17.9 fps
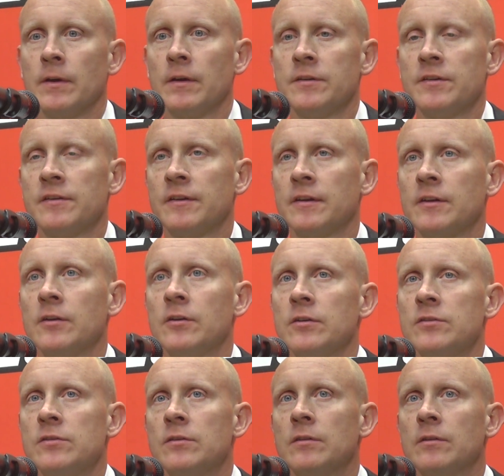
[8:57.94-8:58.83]
just think a
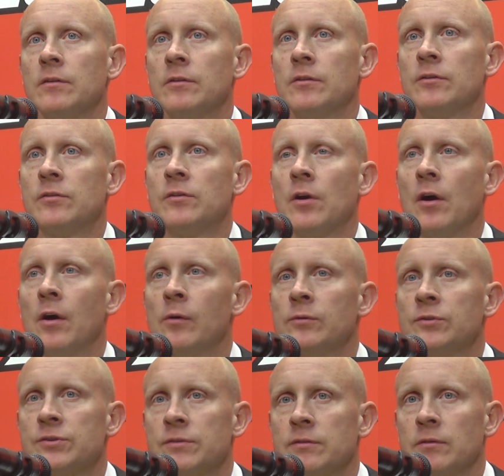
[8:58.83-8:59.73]
good
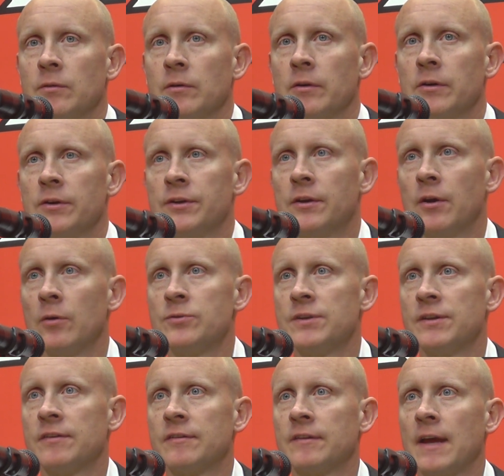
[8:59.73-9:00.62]
coach or a good
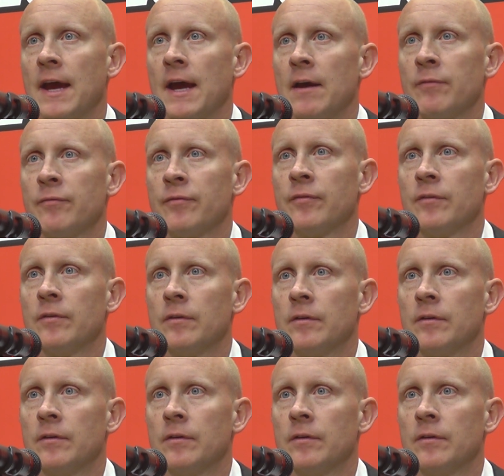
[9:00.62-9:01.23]
coaching staff